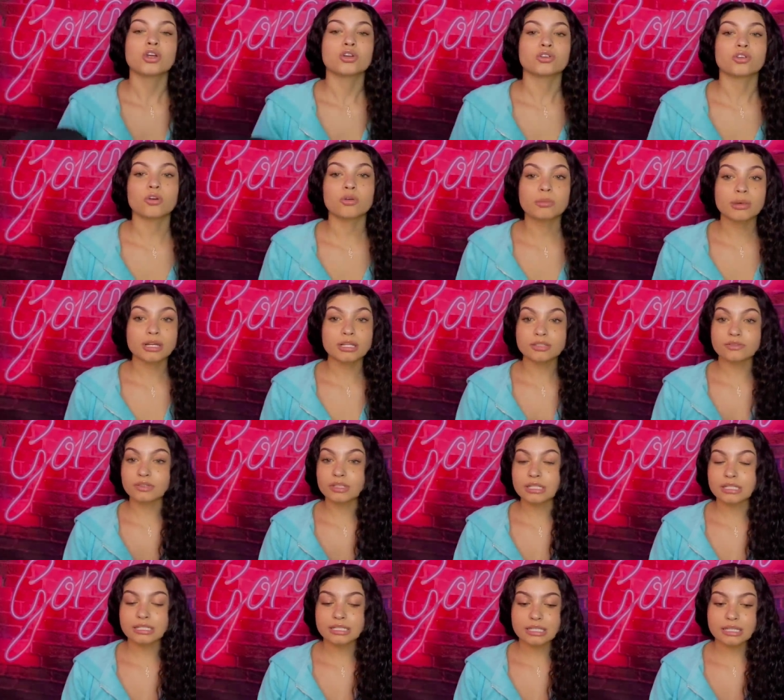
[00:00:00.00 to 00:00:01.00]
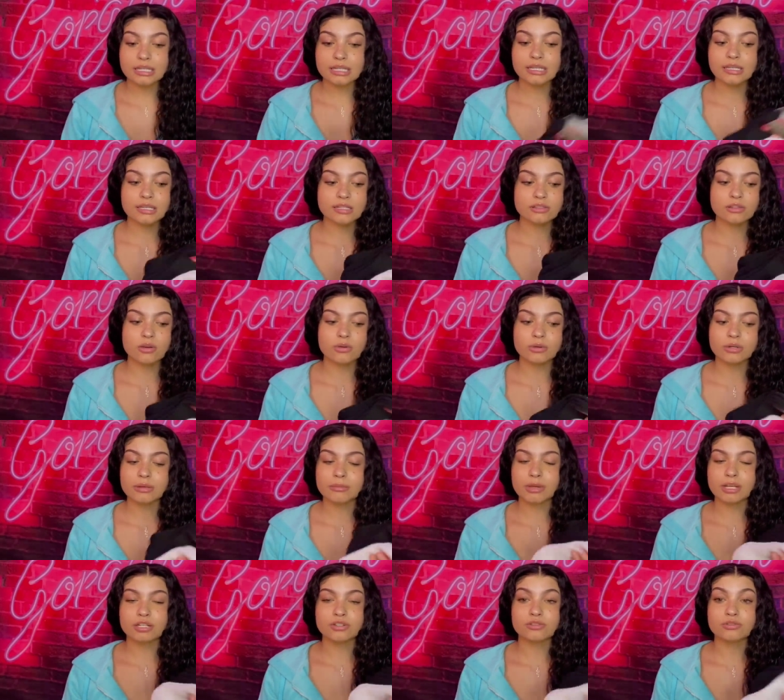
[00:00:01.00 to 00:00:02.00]
nobody's really seen it it's going in
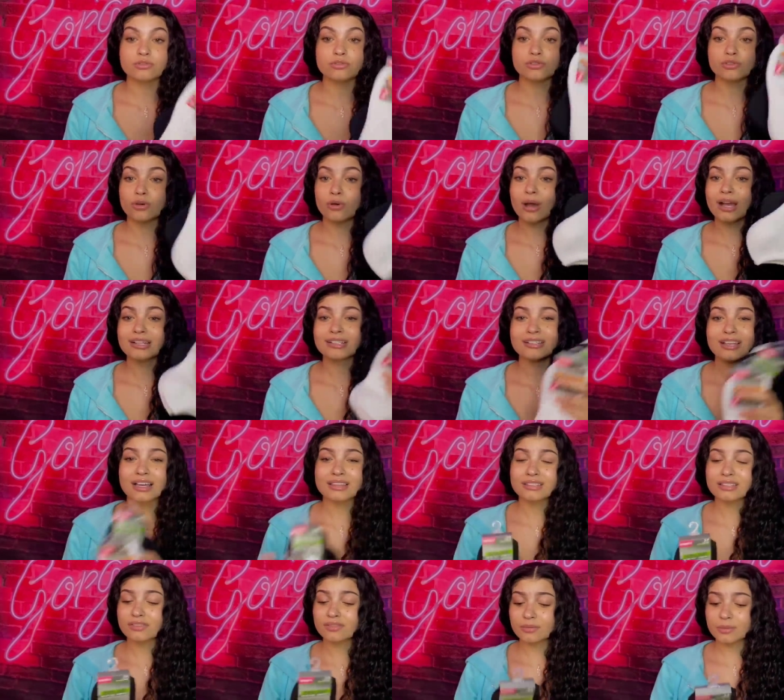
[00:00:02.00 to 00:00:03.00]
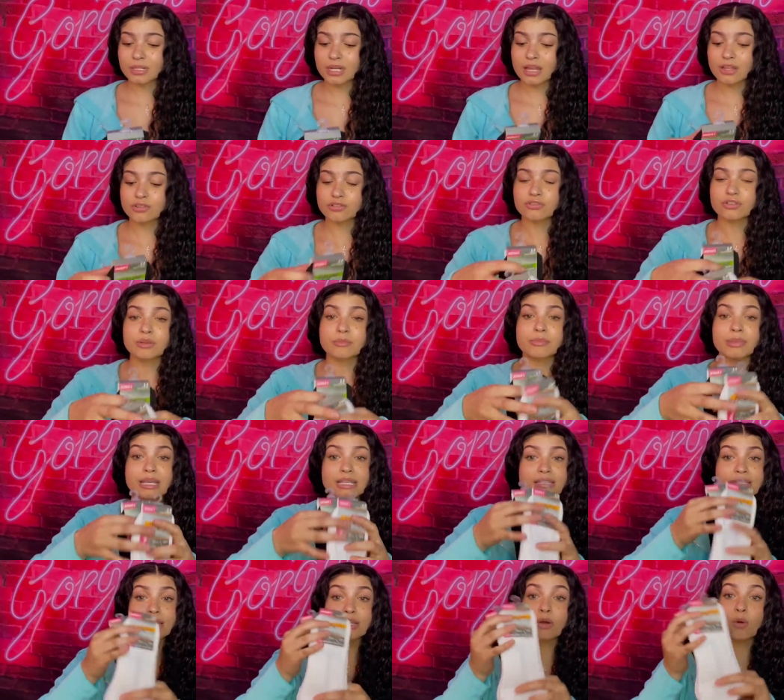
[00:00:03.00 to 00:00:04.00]
my shoes so i just got these from the dollar tree
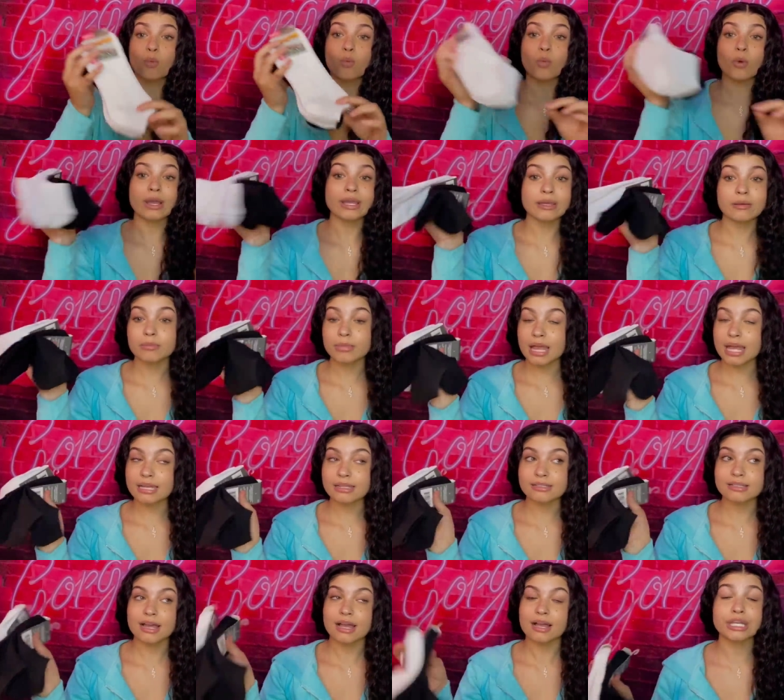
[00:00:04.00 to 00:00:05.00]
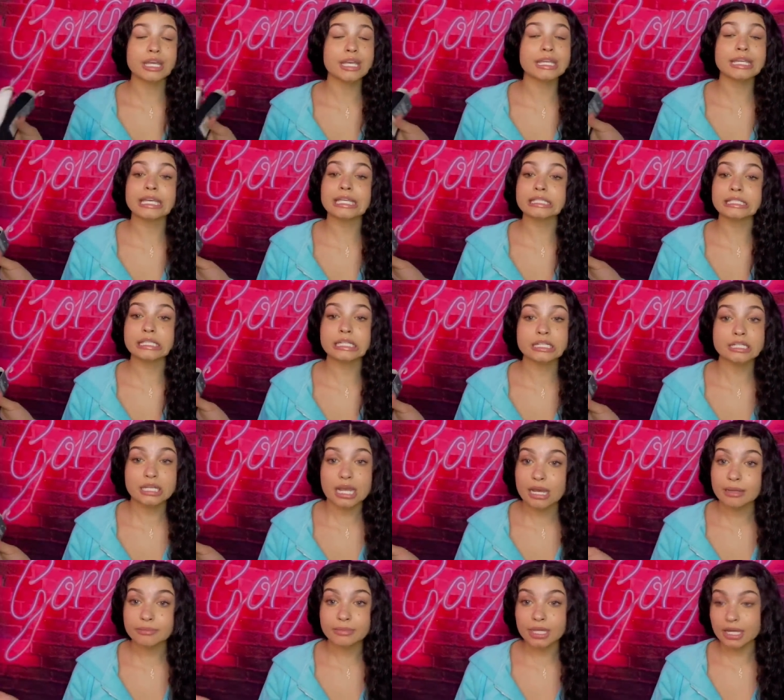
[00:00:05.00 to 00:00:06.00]
basic white and black socks it gets the
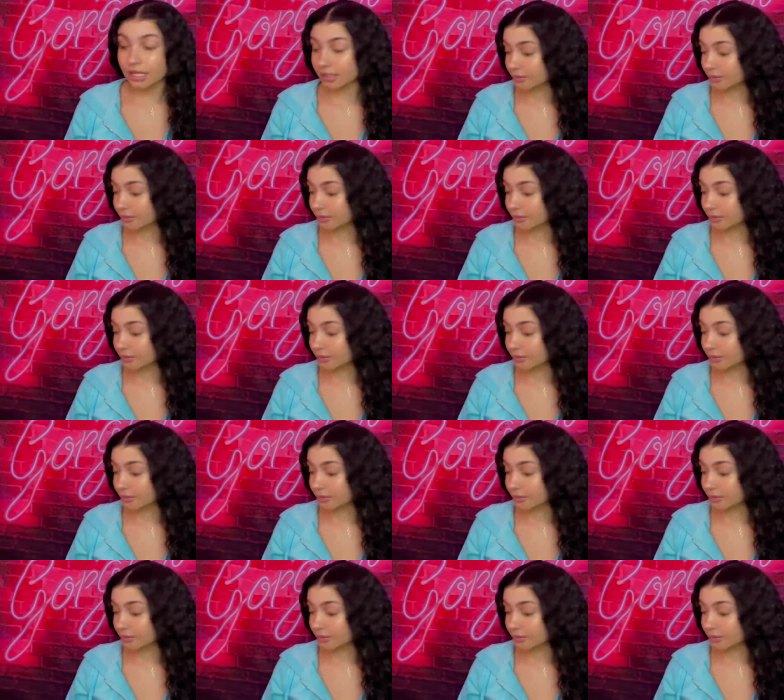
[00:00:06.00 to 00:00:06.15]
job done